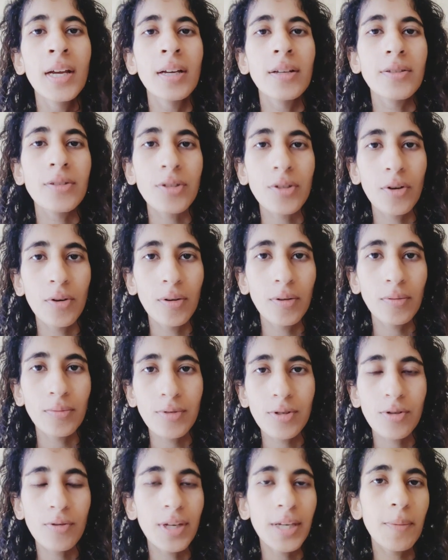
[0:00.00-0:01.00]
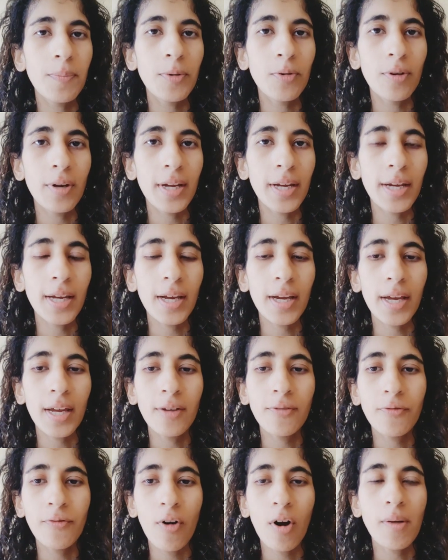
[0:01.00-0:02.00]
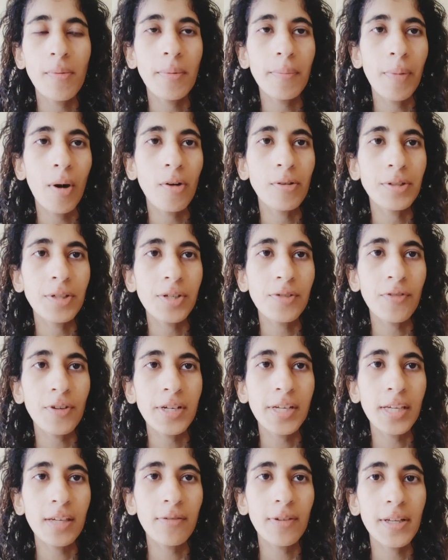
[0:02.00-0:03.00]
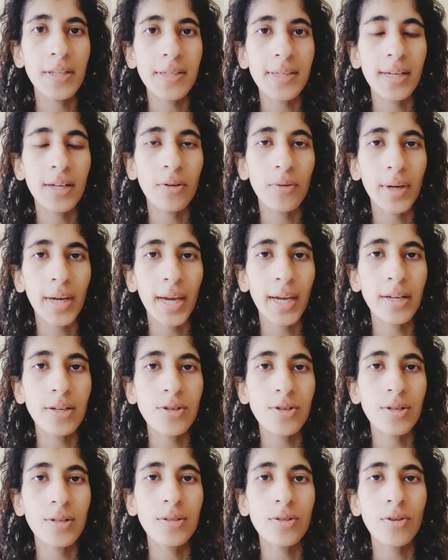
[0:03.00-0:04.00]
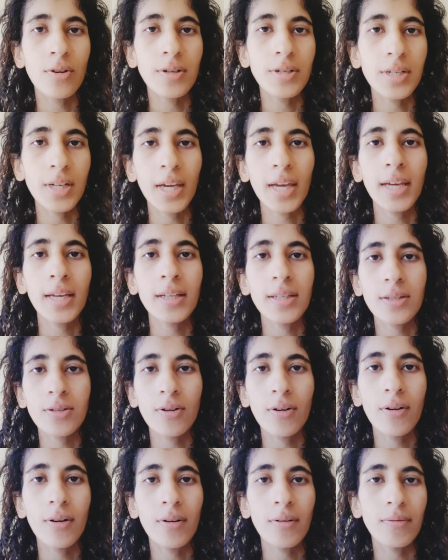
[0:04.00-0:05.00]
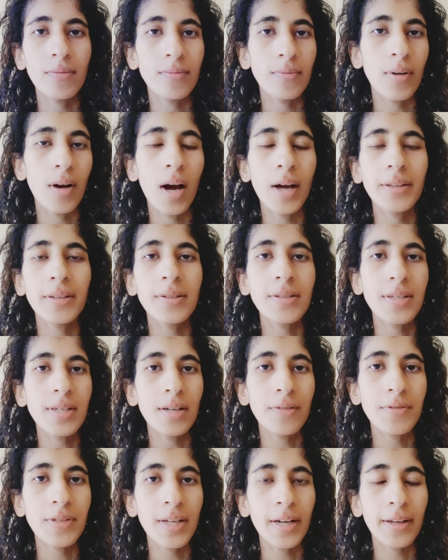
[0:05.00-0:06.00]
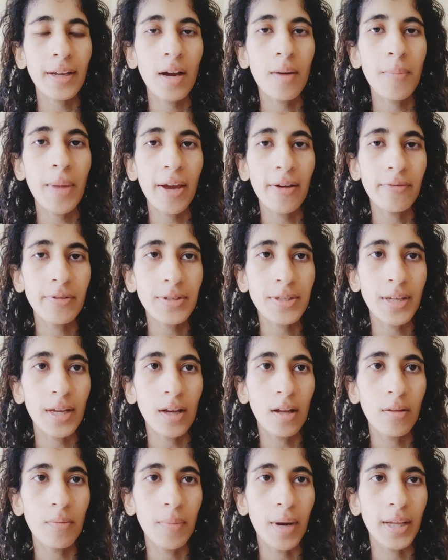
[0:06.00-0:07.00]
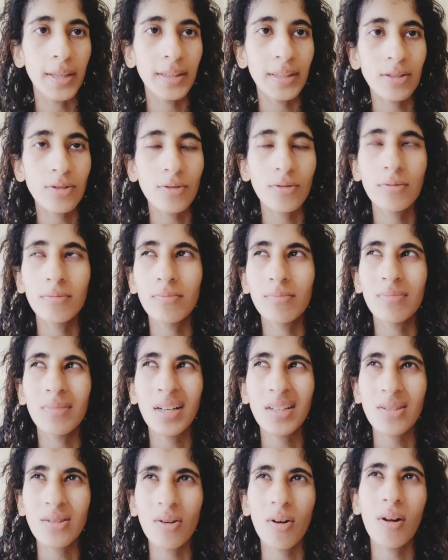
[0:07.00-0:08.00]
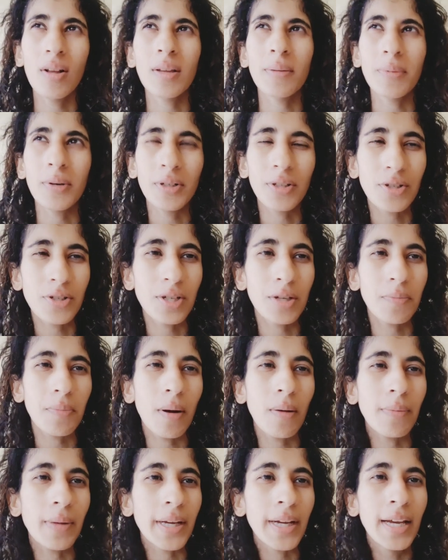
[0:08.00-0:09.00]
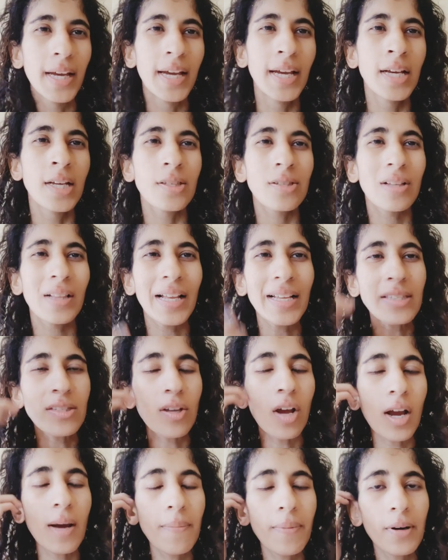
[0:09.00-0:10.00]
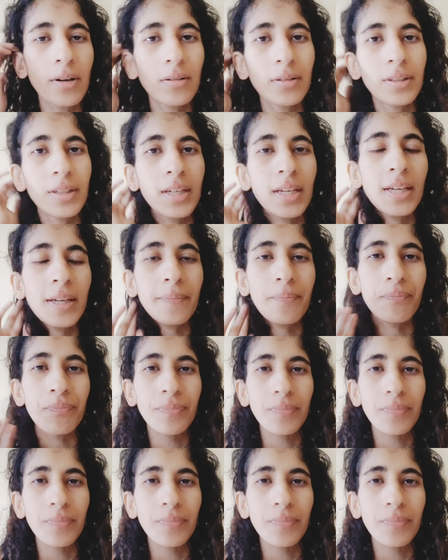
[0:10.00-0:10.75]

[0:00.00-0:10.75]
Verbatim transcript: so to keep you uh, informed about the different events and occasions or days or other stuffs that come every single month so that's all about the TeePublic so let's talk about the